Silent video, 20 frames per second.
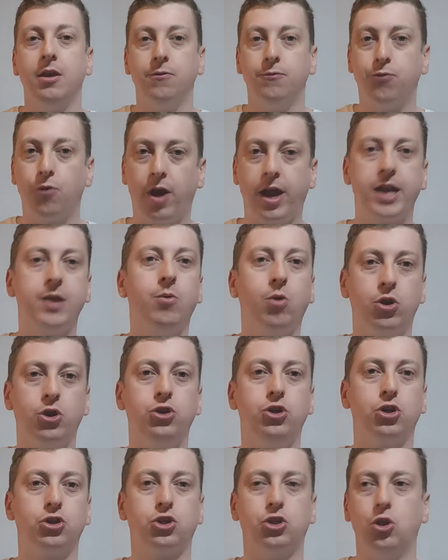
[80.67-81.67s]
For anyone who
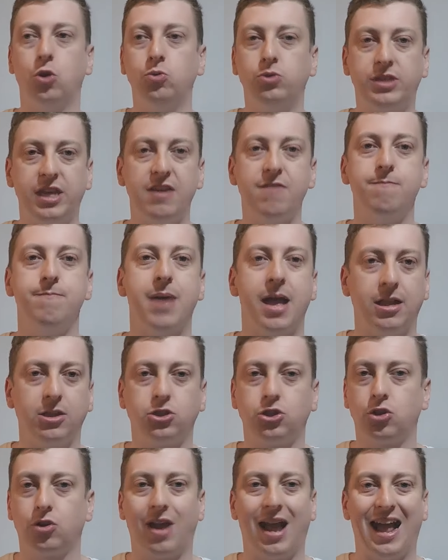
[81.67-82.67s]
doesn't know, Dave
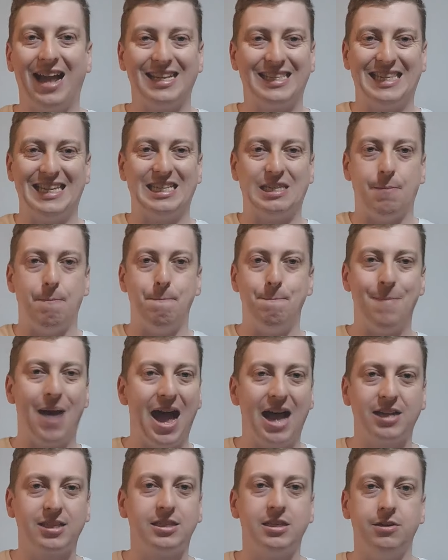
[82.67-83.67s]
Meltzer has this
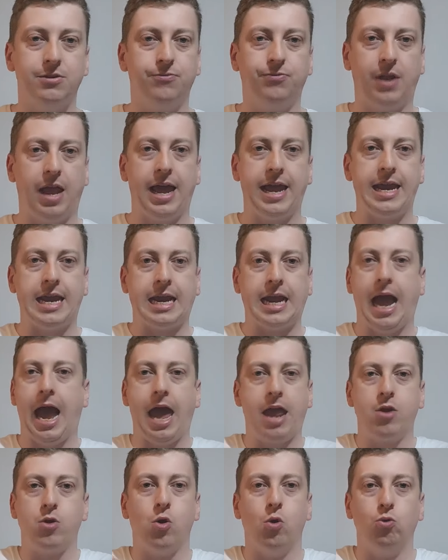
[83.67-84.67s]
massive,
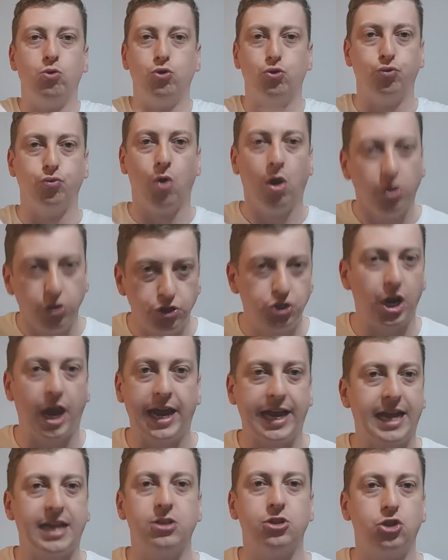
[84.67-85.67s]
grudge
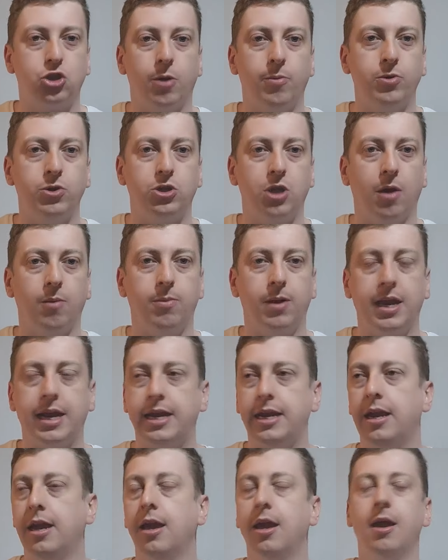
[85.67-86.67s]
against
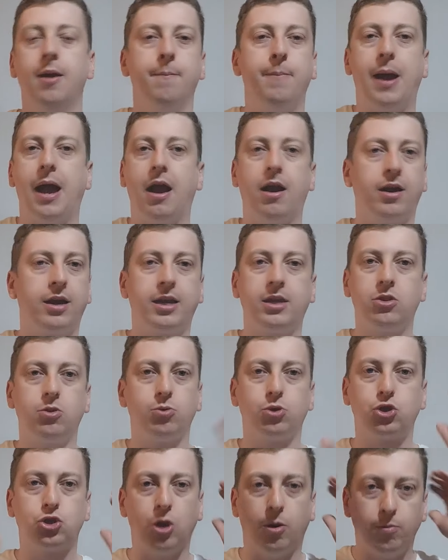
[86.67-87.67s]
WWE. Apparently there
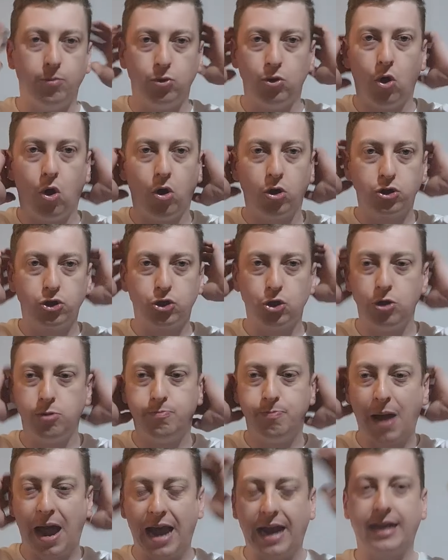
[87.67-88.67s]
was some lawsuit
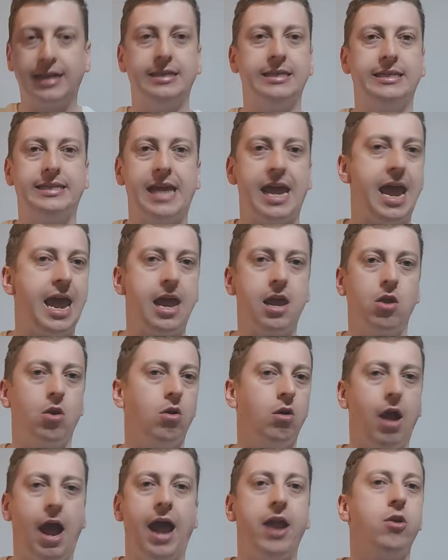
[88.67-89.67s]
back in the day,
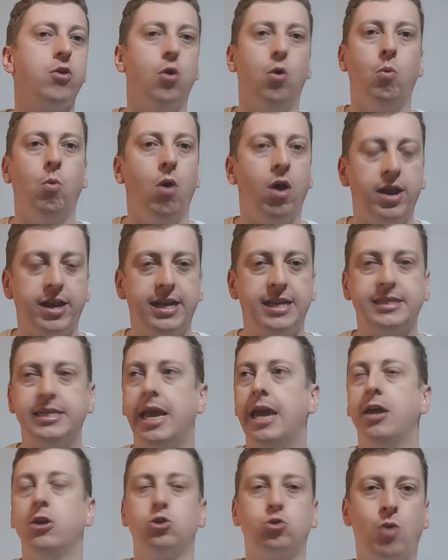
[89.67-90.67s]
or I don't know what it is.
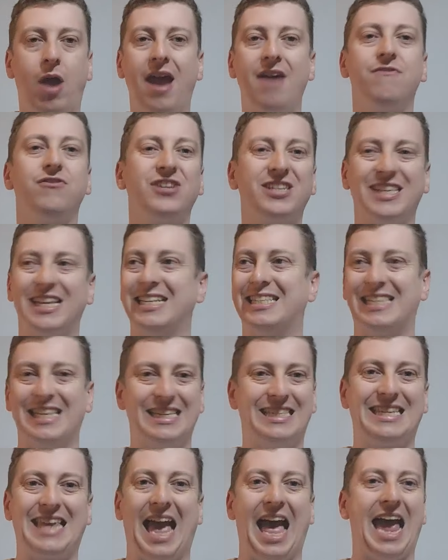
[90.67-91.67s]
So ever since,
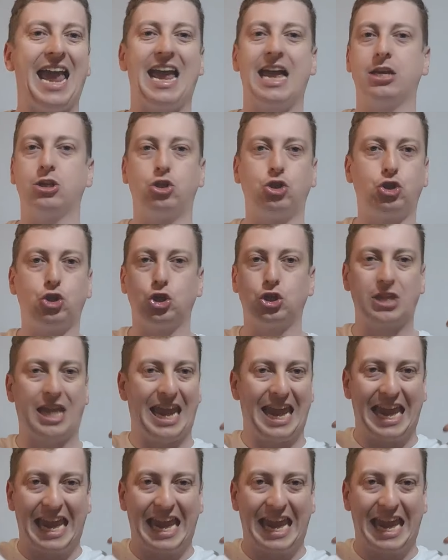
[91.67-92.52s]
this guy has just